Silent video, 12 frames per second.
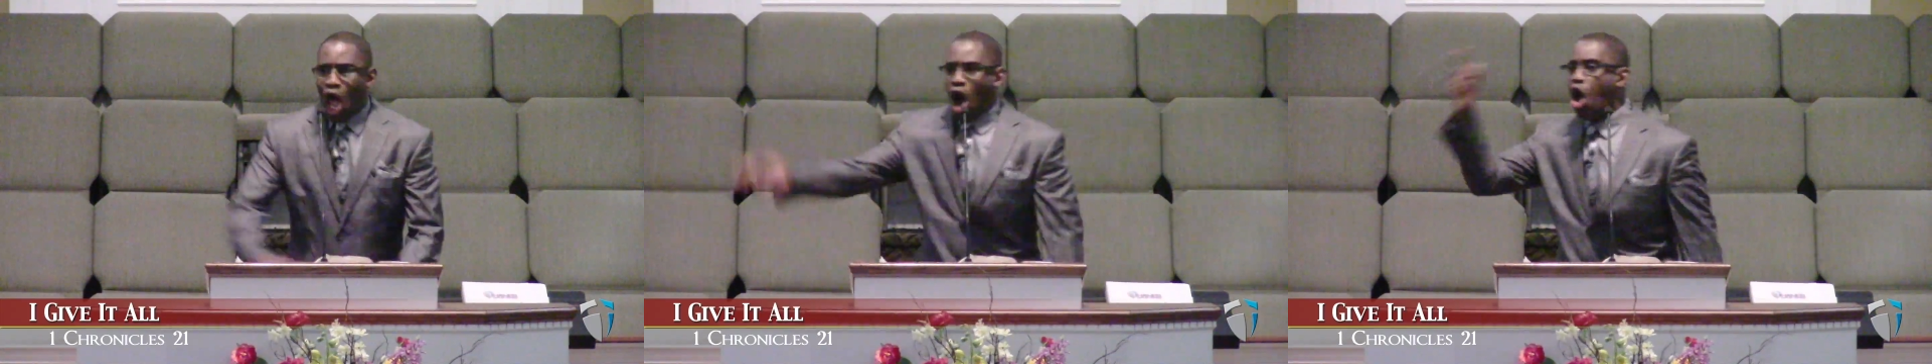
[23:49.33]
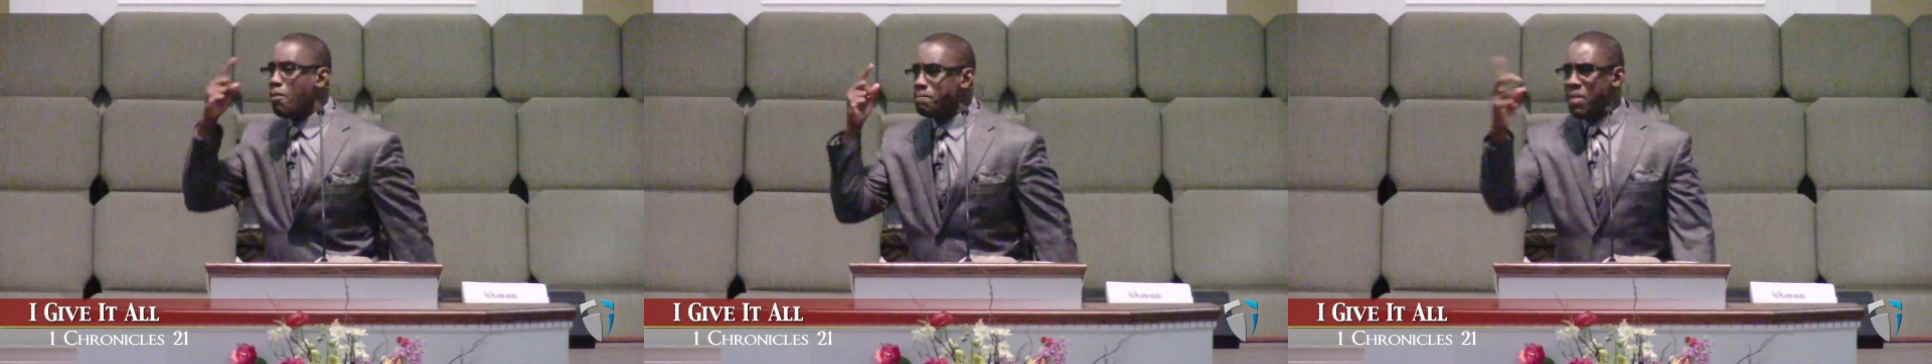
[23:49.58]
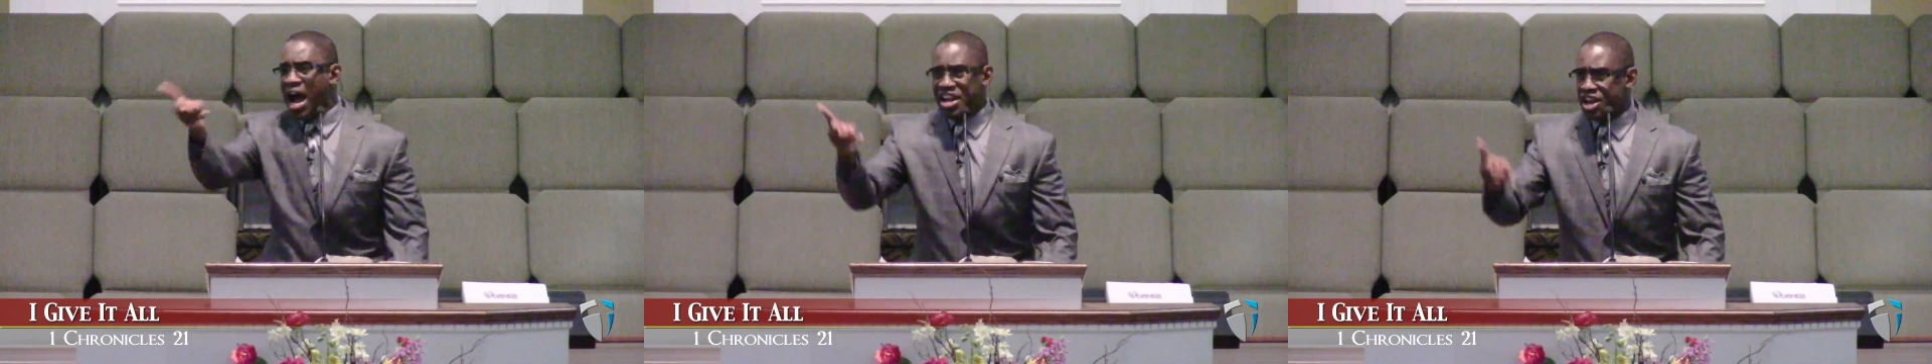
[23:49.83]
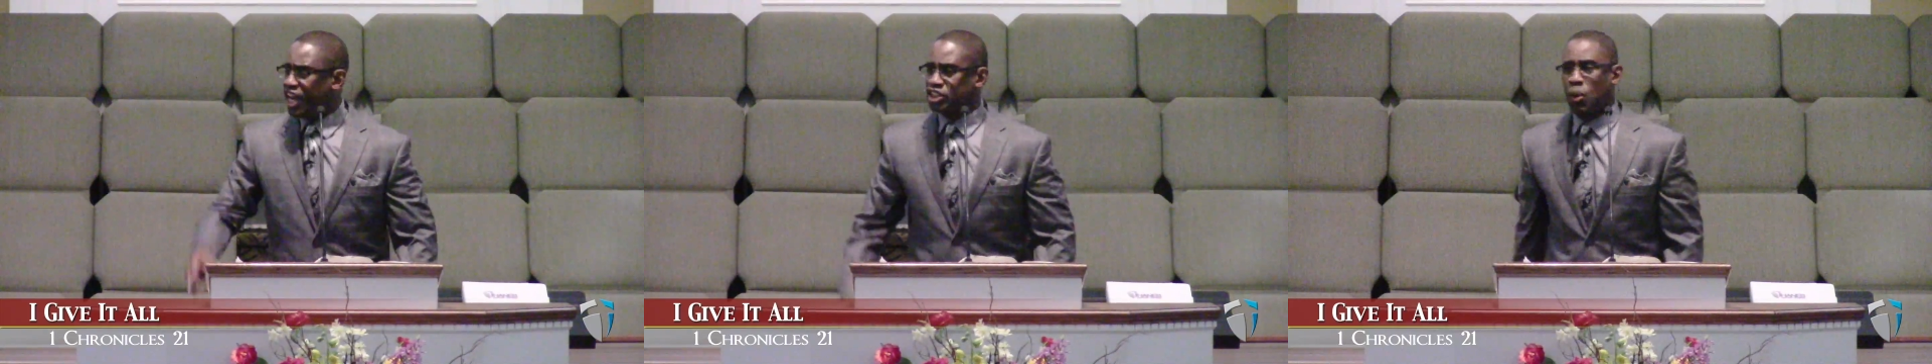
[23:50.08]
On
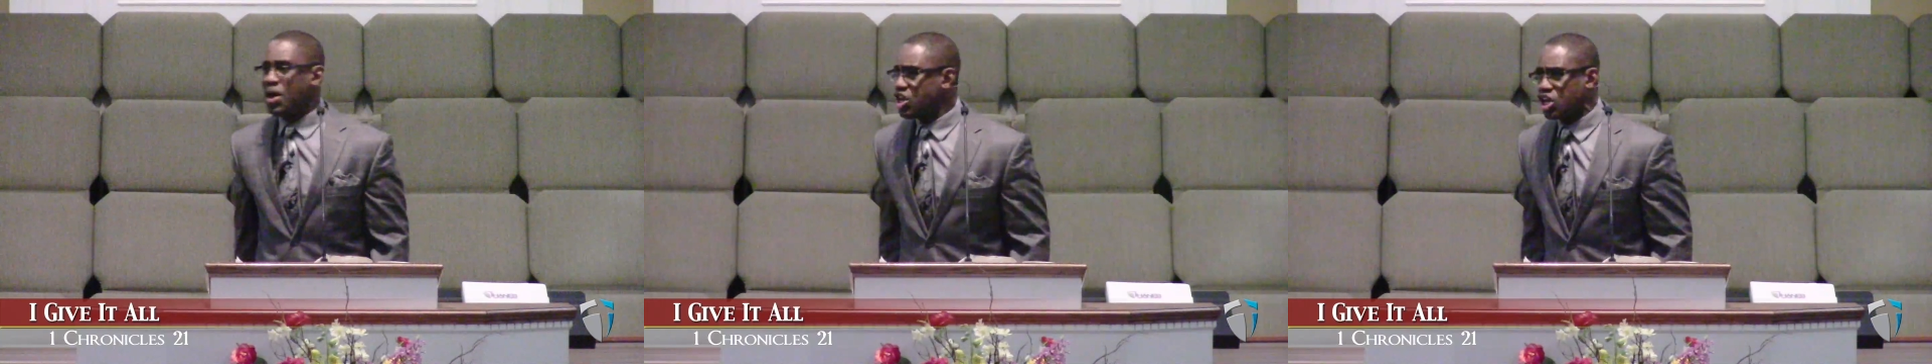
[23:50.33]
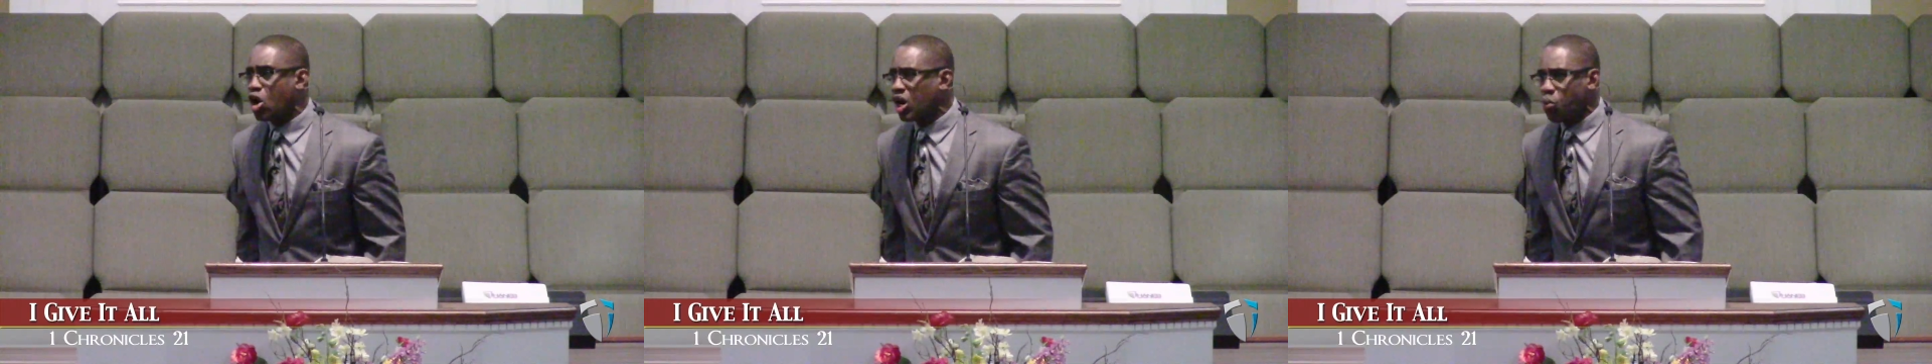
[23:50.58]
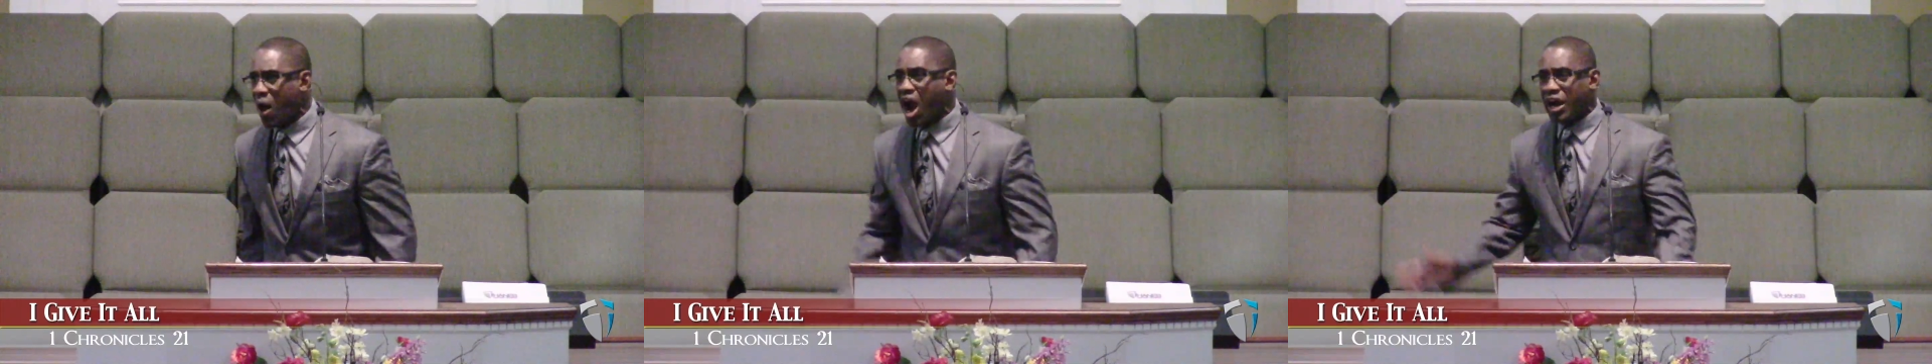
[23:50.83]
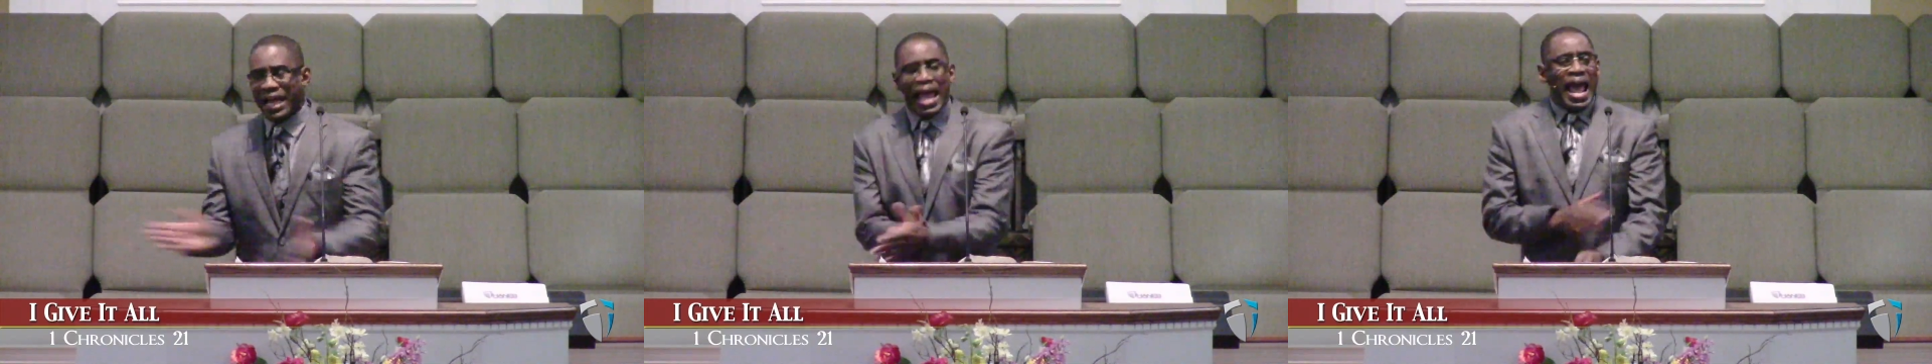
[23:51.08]
Mondays, when you go to
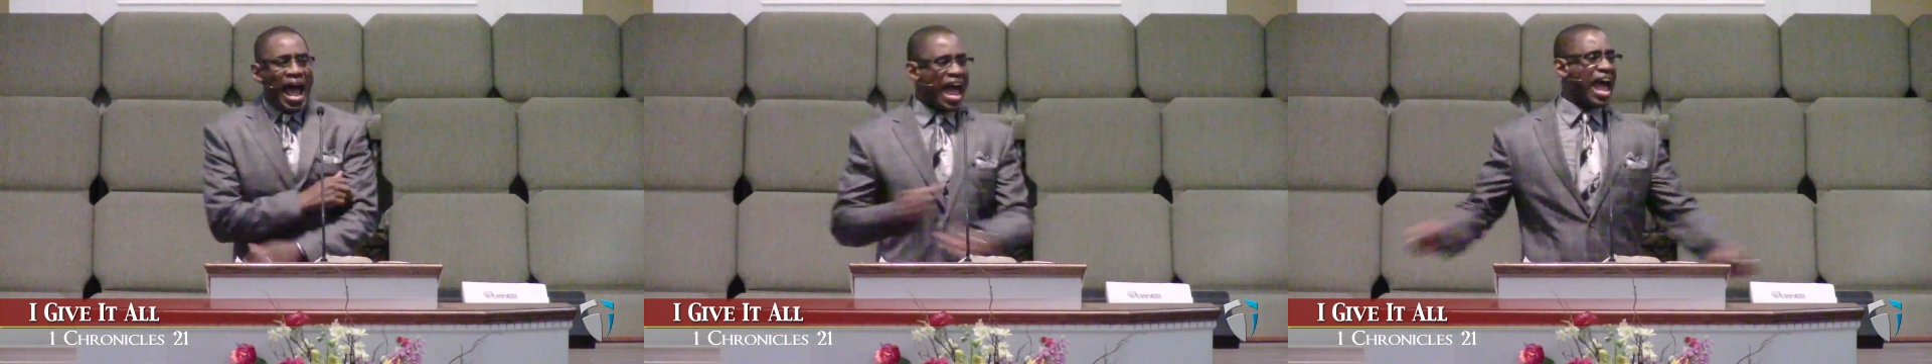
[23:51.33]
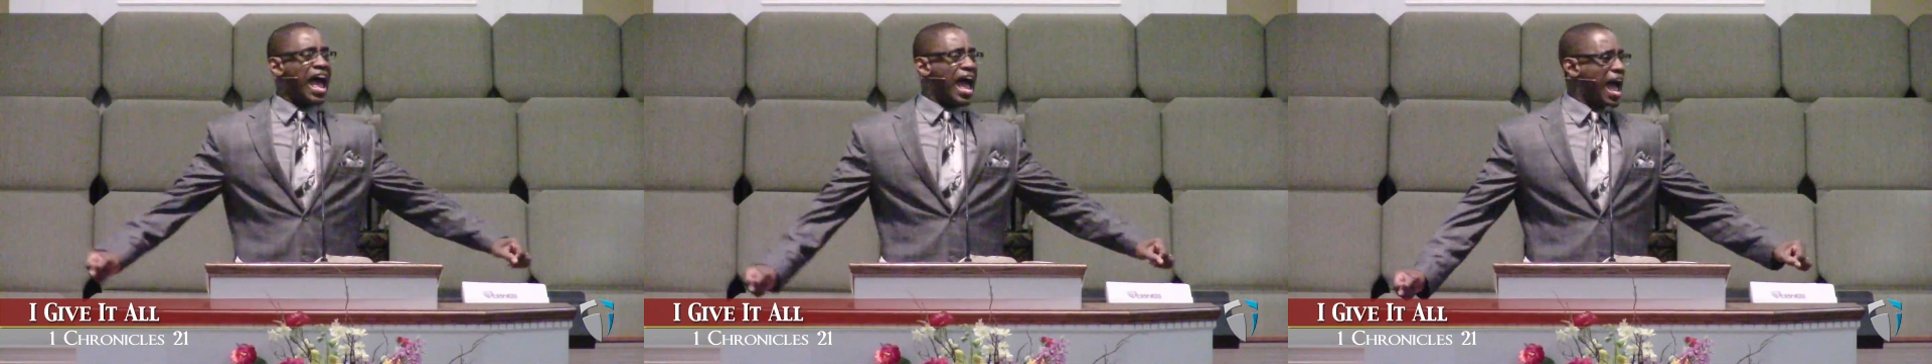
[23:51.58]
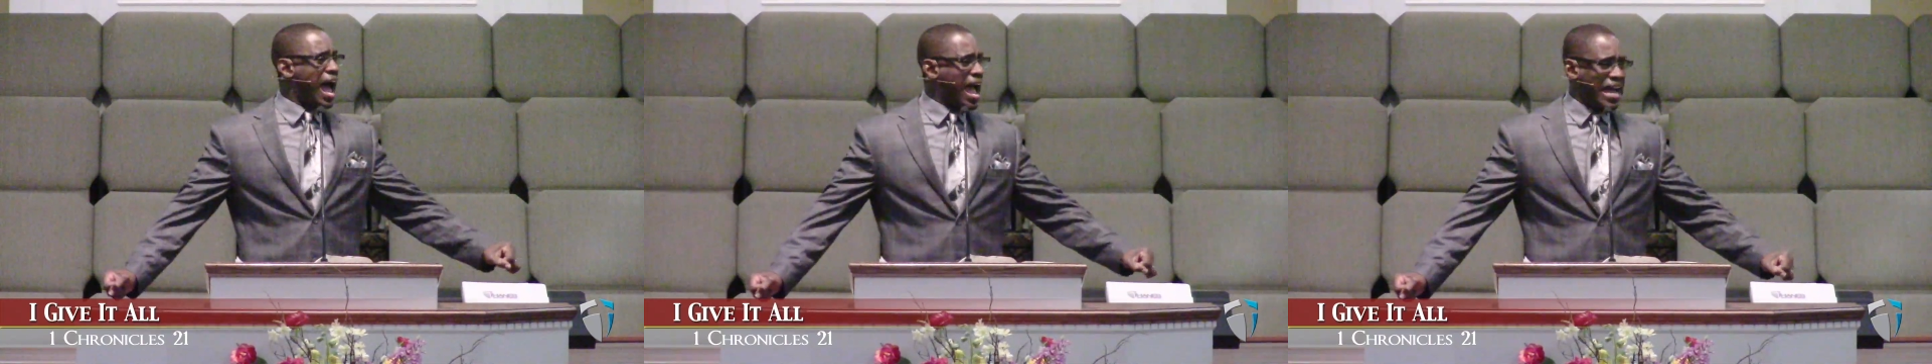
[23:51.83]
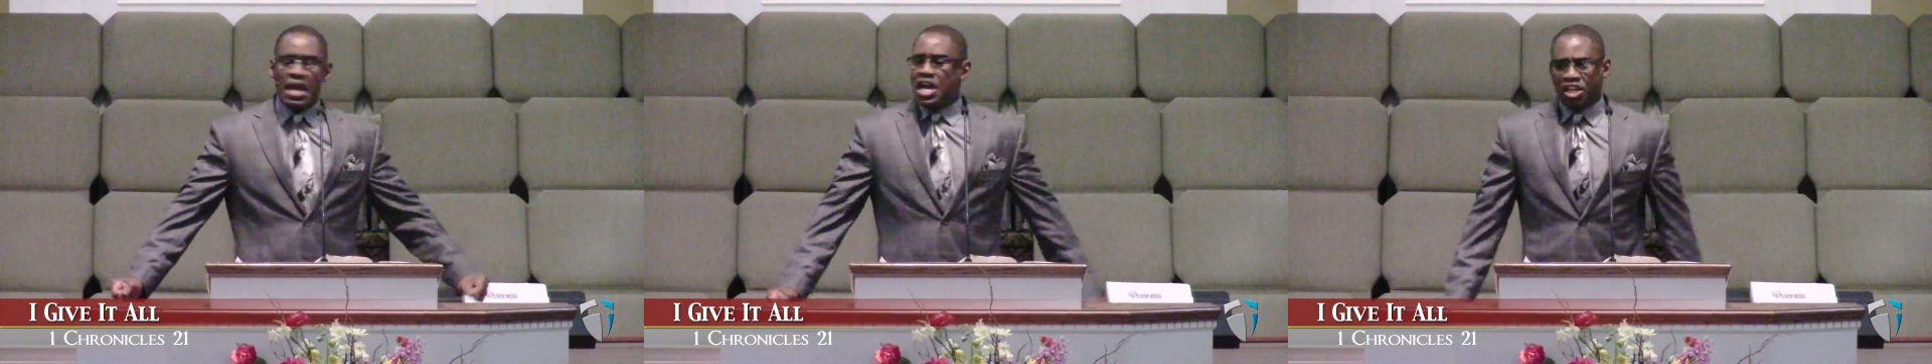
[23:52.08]
work,
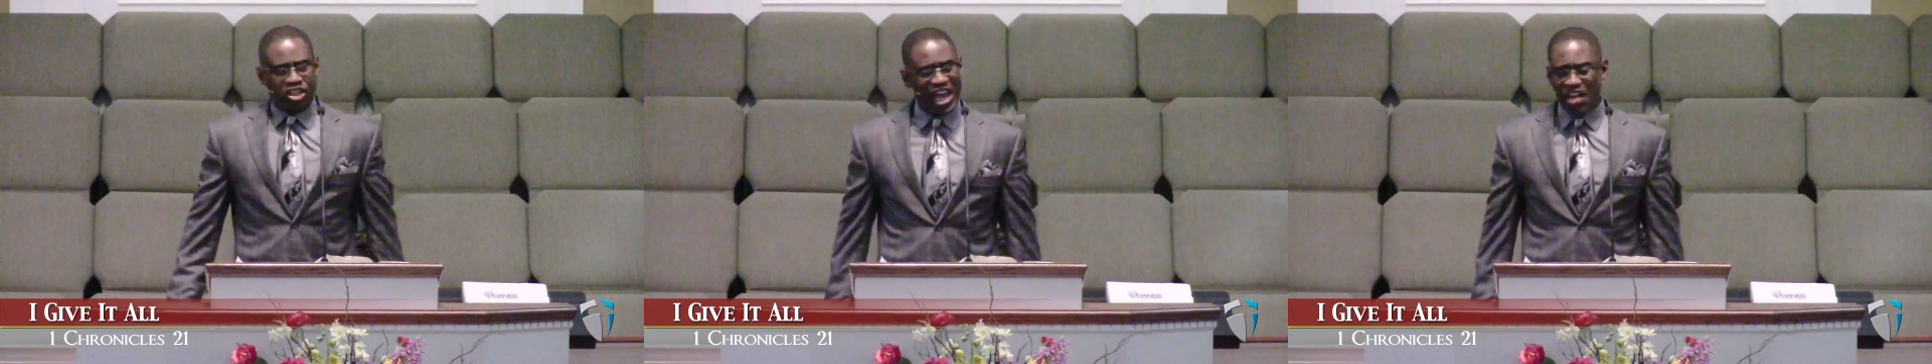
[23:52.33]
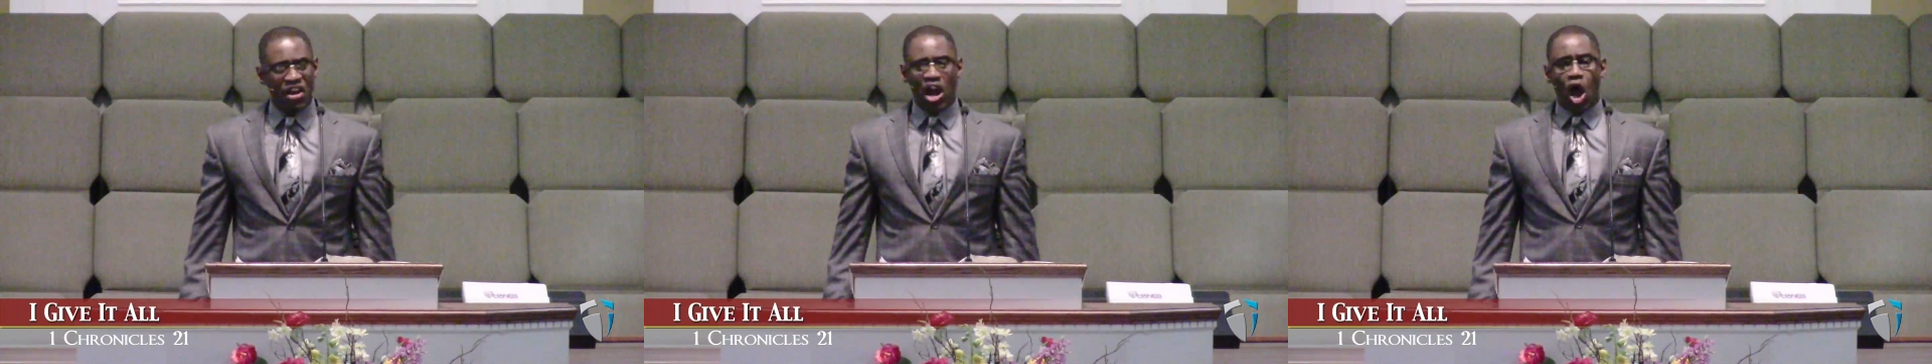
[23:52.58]
I give